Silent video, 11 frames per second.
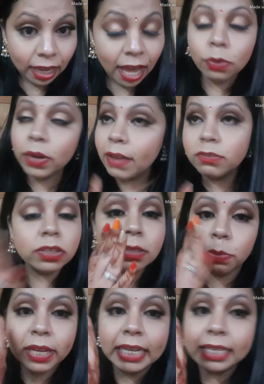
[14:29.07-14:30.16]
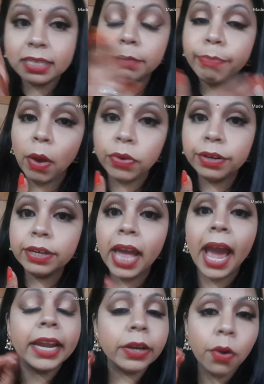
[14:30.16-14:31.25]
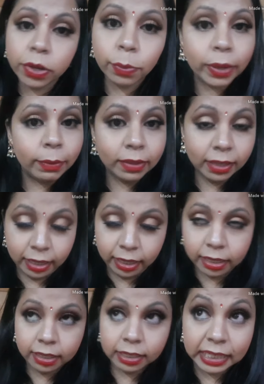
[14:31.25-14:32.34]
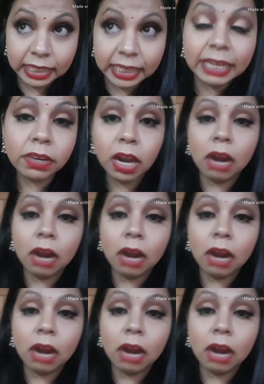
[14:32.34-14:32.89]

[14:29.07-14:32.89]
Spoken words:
I could have just very easily powdered and got away with it even